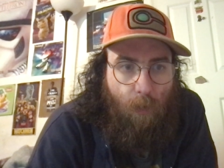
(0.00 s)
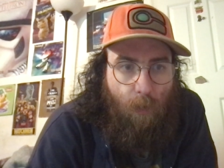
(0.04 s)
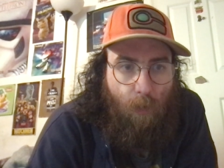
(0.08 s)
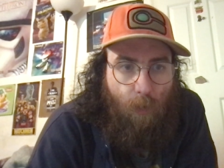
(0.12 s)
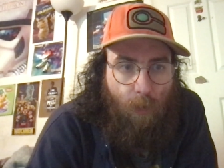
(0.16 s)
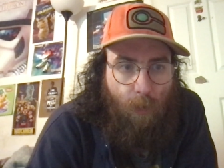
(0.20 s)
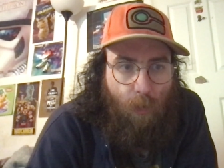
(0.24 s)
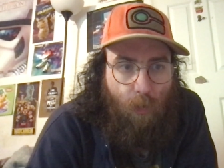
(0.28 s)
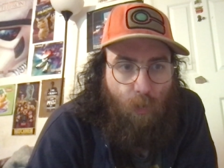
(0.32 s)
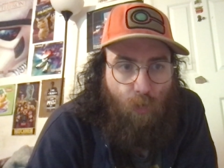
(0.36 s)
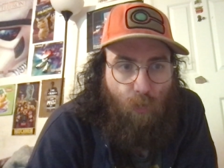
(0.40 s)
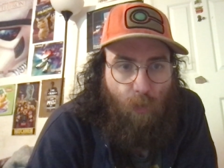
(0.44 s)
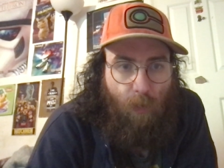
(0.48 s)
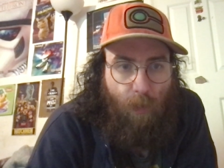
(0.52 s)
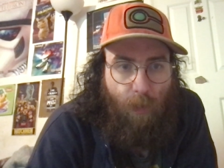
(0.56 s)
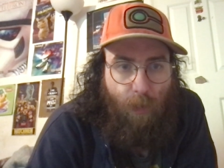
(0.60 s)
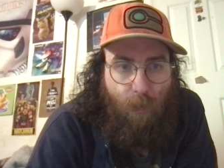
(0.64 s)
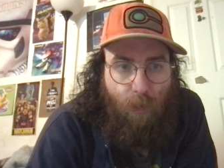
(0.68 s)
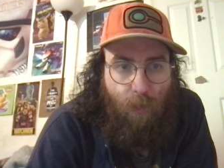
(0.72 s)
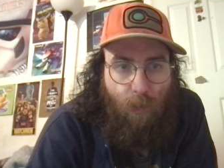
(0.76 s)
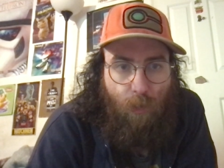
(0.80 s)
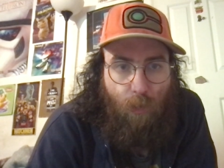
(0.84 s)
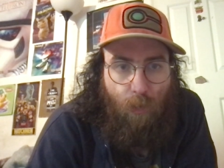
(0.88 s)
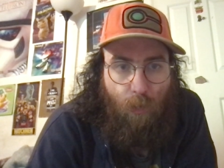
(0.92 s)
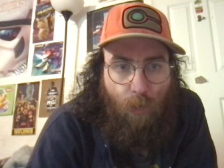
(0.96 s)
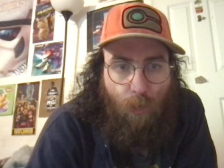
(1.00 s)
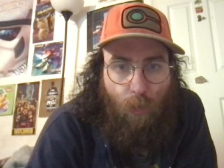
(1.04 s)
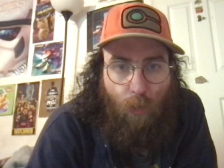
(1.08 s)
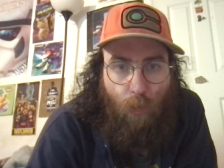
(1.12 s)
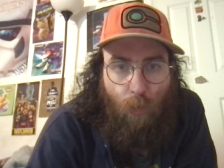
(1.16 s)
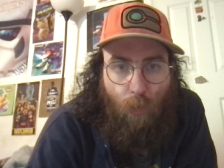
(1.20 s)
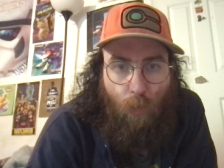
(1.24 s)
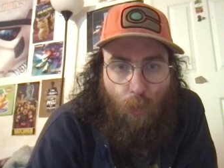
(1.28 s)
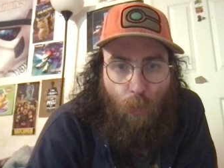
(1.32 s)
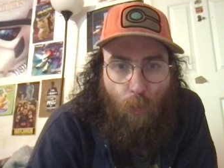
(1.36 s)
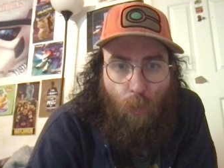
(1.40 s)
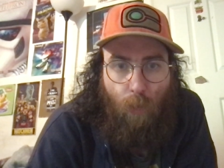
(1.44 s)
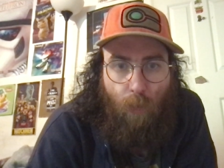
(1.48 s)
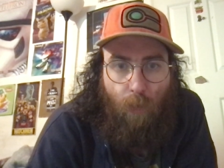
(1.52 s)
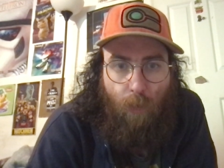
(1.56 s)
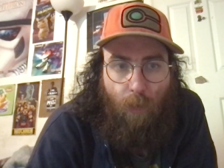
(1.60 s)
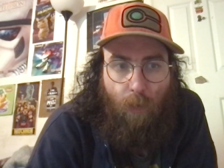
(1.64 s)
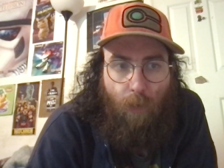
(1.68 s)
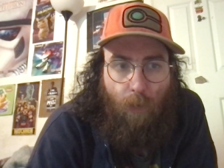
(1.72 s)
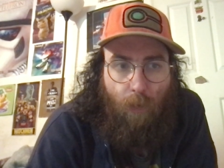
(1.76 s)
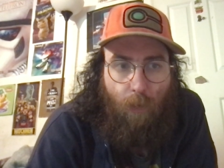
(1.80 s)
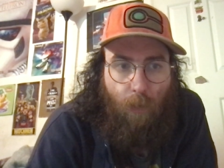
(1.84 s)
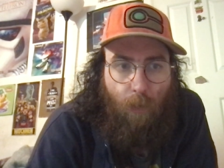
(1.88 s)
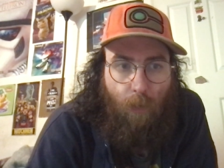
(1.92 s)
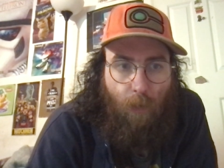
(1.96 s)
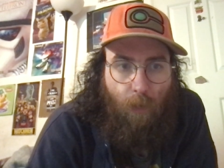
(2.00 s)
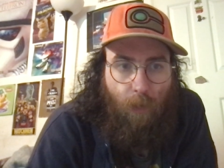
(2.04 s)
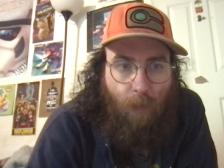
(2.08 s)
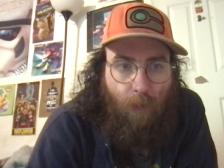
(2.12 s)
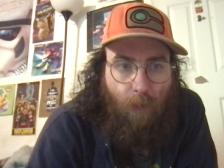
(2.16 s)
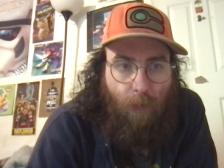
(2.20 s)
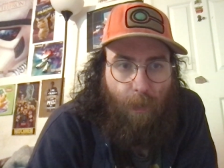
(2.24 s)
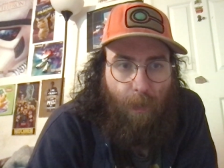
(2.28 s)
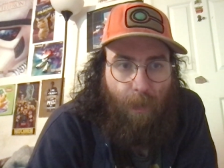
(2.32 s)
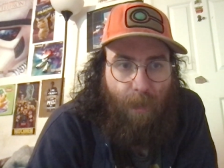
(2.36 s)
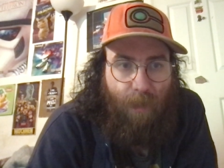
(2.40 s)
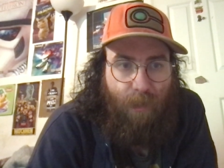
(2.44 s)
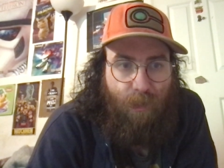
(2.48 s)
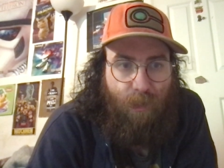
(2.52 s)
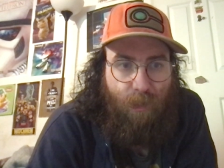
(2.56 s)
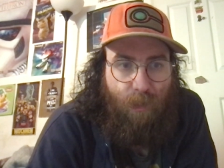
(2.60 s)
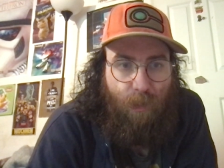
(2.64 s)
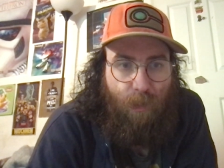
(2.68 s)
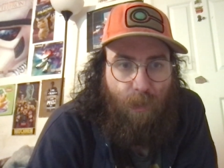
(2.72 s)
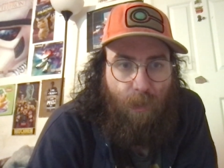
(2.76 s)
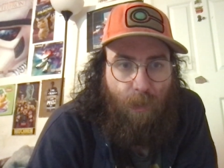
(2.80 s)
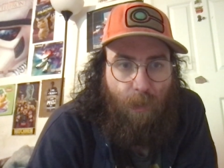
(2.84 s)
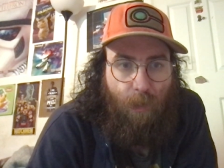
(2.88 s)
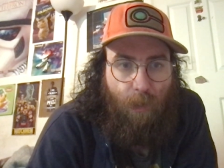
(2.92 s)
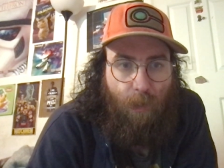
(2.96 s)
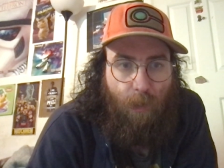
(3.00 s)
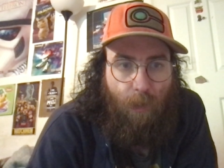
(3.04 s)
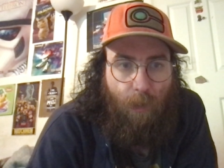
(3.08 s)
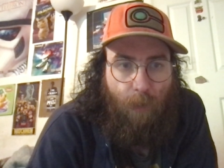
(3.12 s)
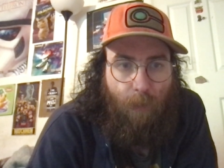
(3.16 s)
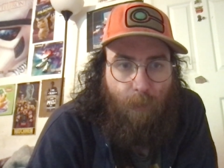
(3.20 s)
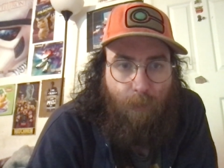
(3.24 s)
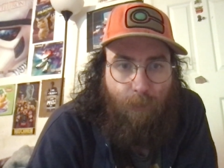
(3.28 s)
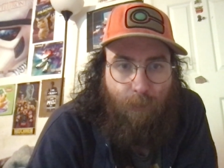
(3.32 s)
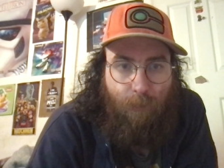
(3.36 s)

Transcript: or tried to catch the